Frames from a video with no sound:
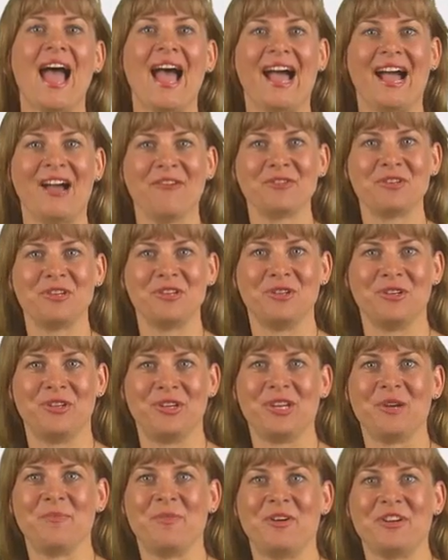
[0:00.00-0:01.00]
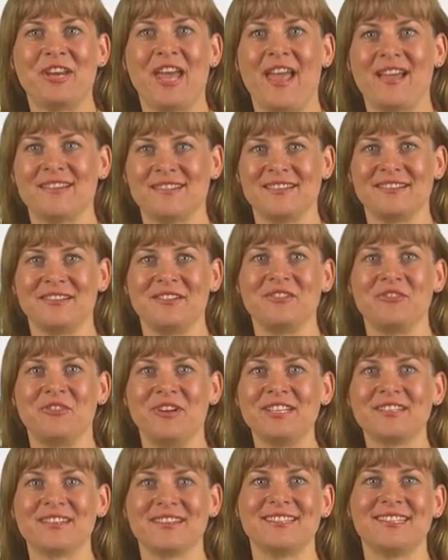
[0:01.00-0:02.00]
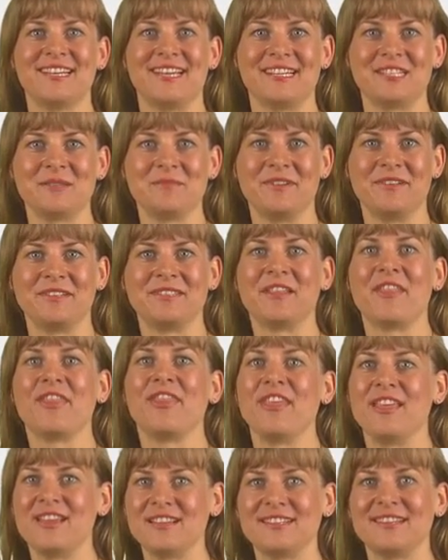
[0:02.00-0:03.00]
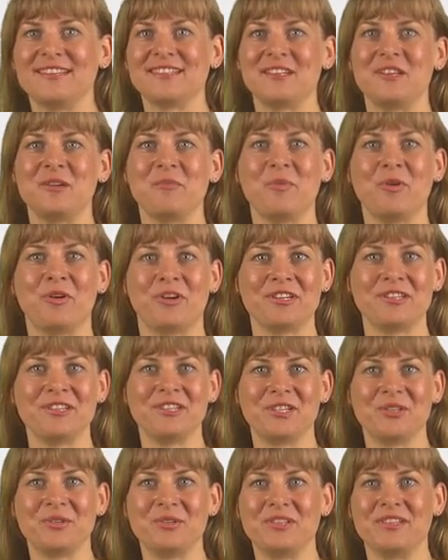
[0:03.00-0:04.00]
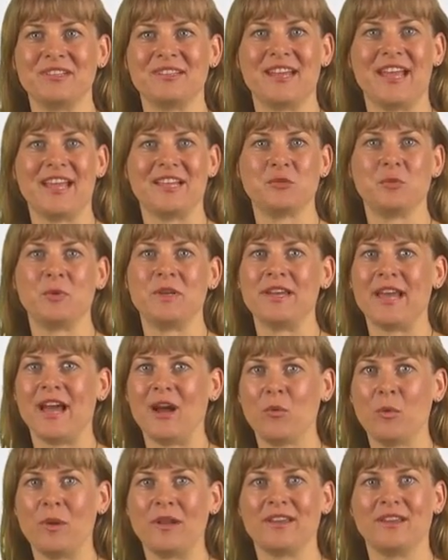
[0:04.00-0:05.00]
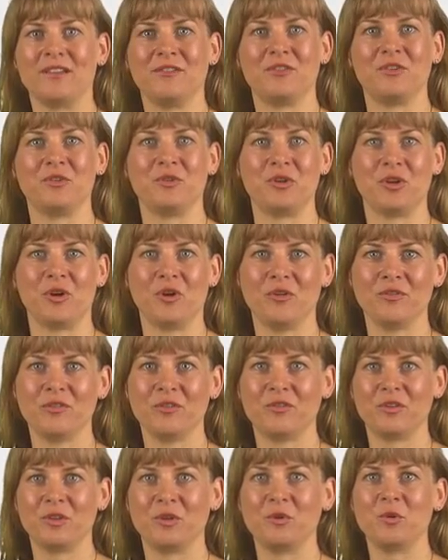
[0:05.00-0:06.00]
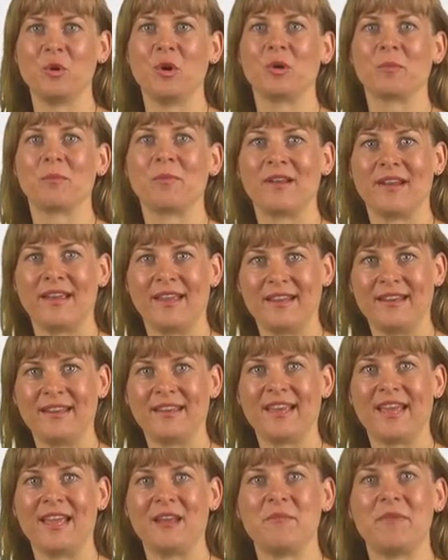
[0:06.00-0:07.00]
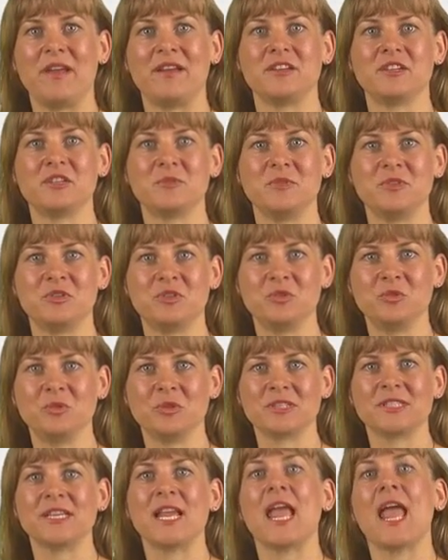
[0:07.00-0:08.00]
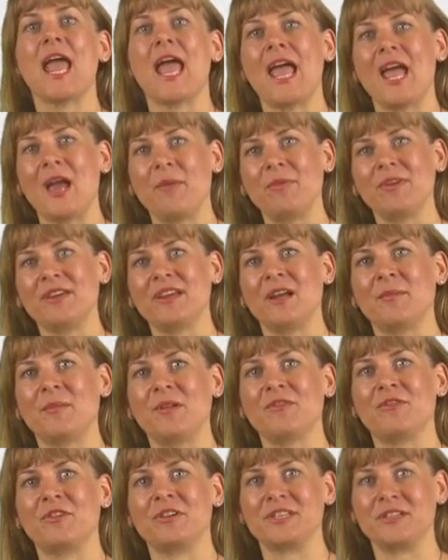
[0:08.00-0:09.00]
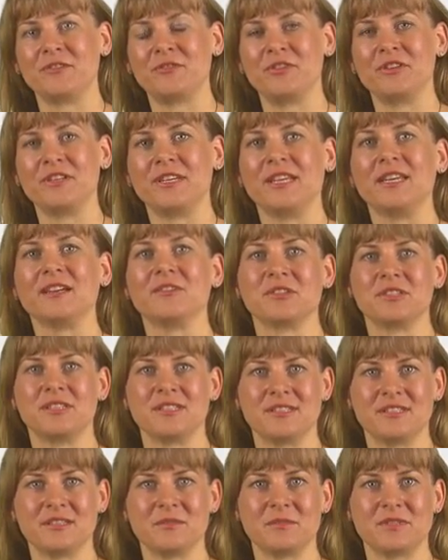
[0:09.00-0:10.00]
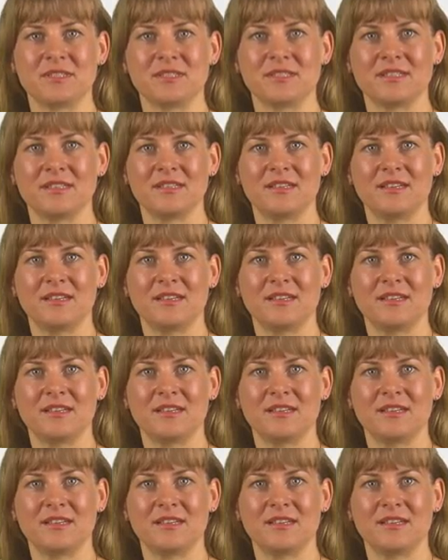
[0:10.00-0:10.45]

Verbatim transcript: After learning about hazard and risk assessments, this is an important unit as we now will give you an overview on planning and management tools applicable for different ecosystems.